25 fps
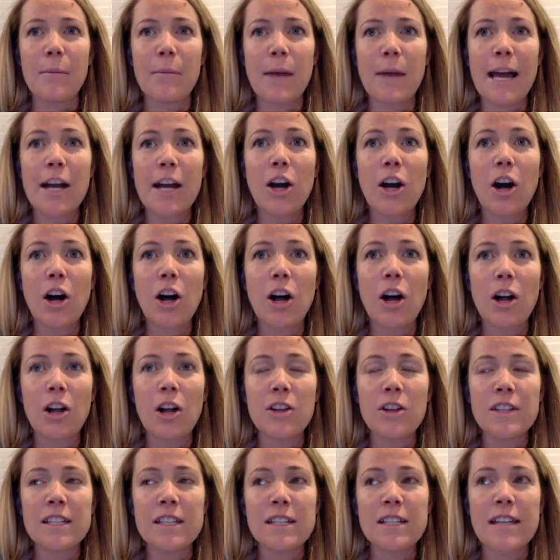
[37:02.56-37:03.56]
I
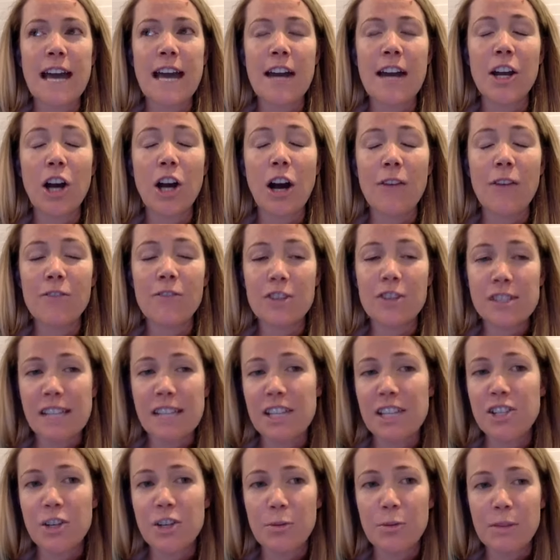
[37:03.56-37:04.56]
called and had a
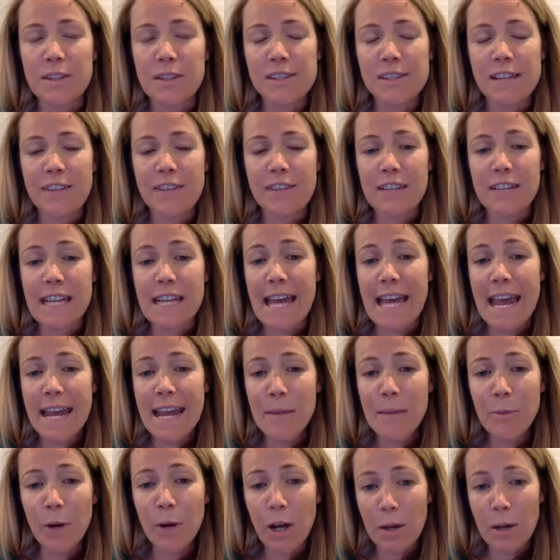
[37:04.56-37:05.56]
conversation with Stephanie
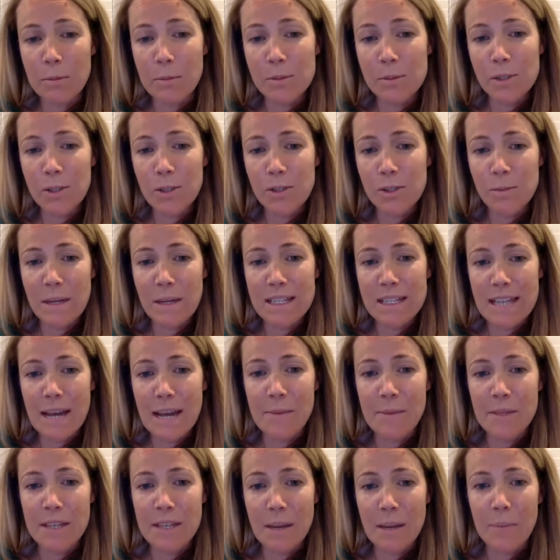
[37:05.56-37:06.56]
Abrams, who's my
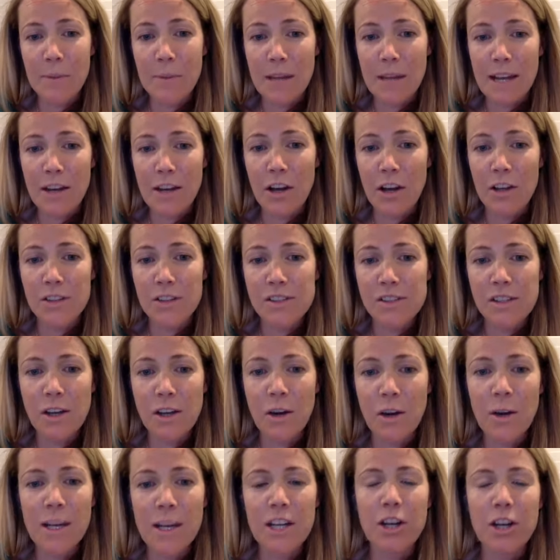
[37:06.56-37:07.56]
diamond upline
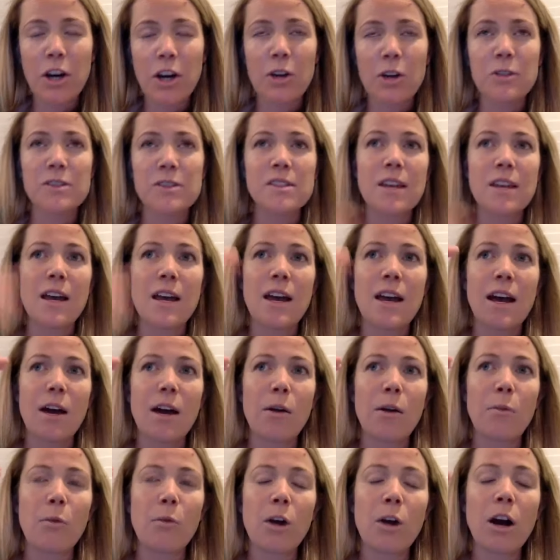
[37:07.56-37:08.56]
also. It goes,
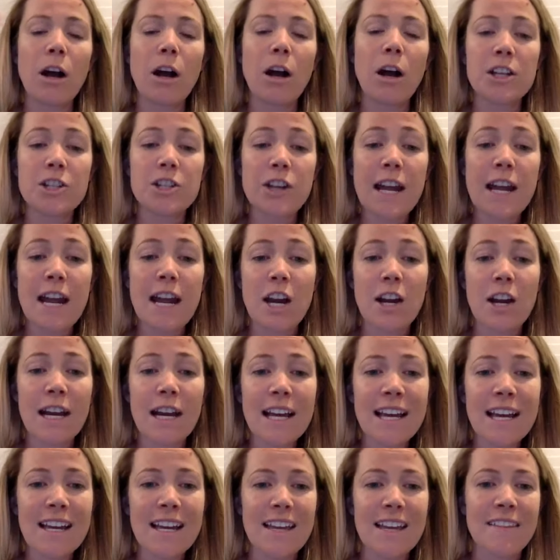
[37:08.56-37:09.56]
we're all under
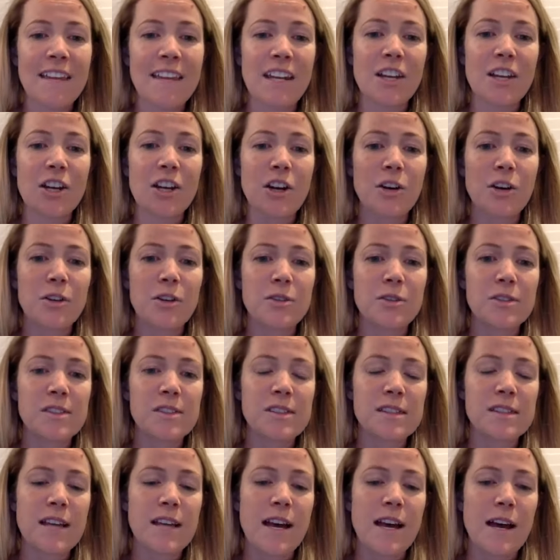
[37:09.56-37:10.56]
Eric. And then it
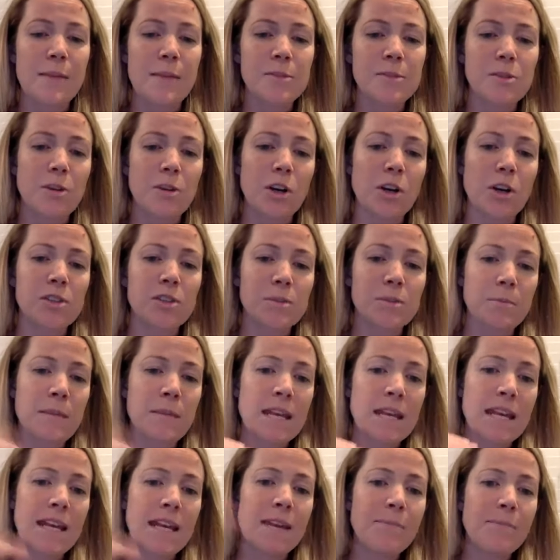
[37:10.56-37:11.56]
goes, um, so it goes
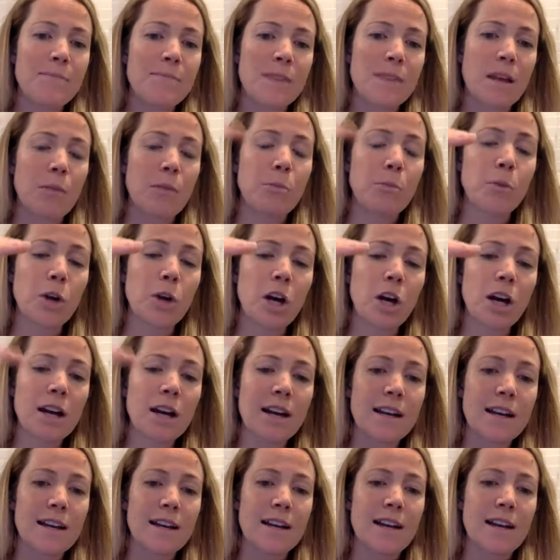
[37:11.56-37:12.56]
me, Brooke,
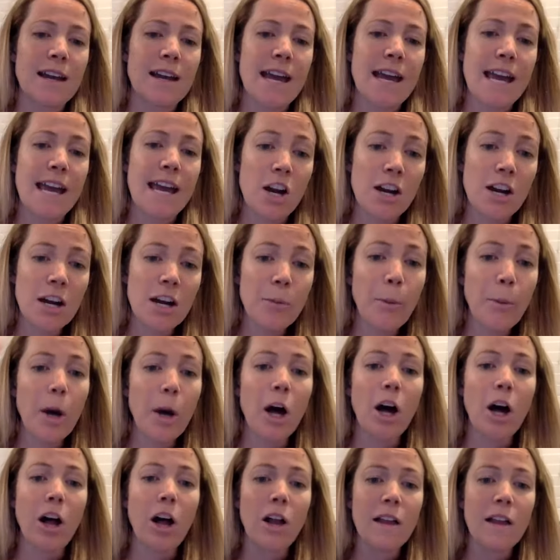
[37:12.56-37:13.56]
Eric
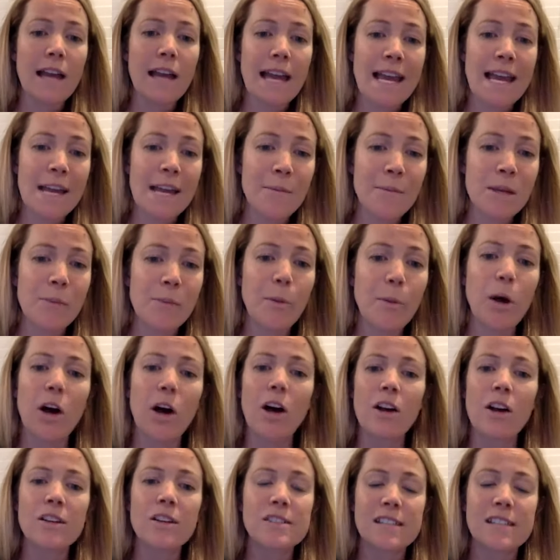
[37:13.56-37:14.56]
Paul, Amy
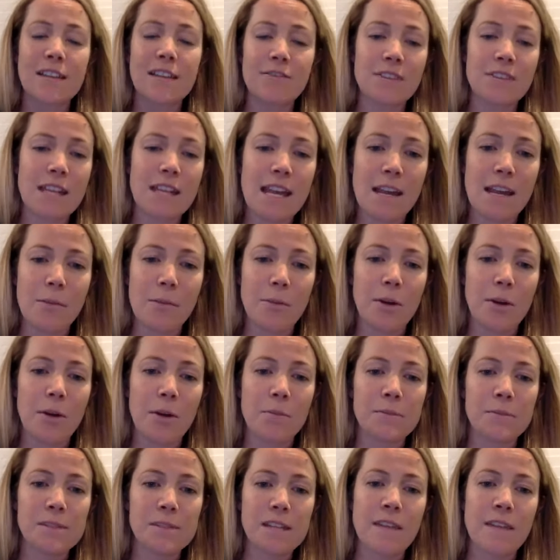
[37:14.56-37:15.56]
Paul, Stephanie
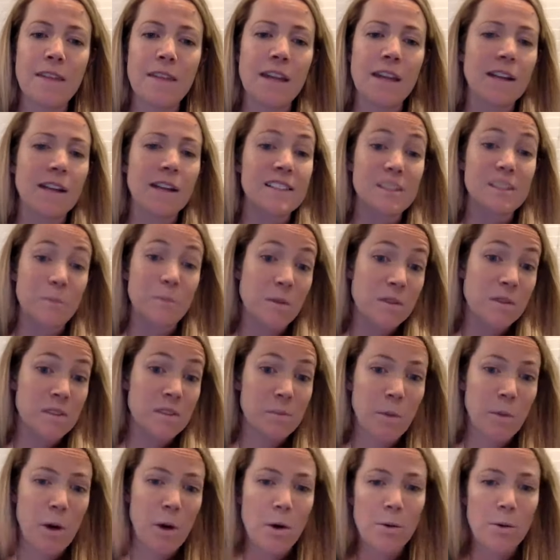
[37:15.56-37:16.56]
Abrams, and then Elizabeth
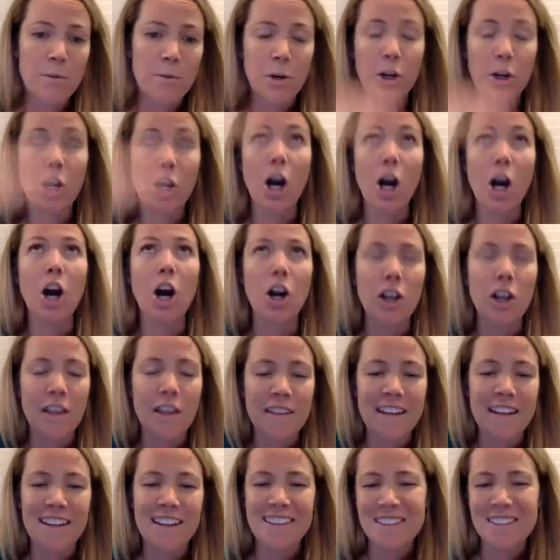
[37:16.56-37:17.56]
Spohn, or Carl,
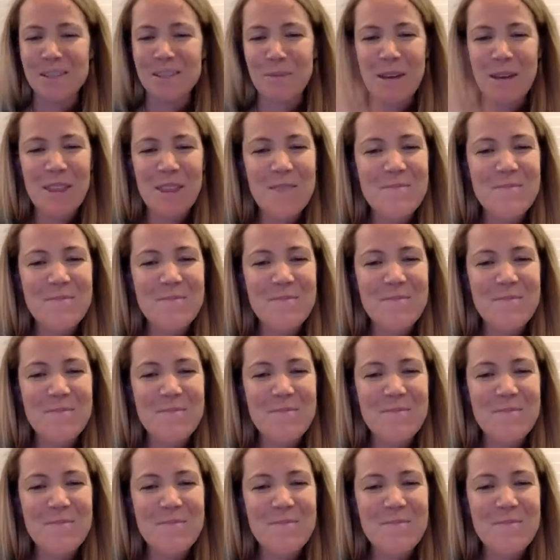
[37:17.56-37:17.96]
and then Elizabeth.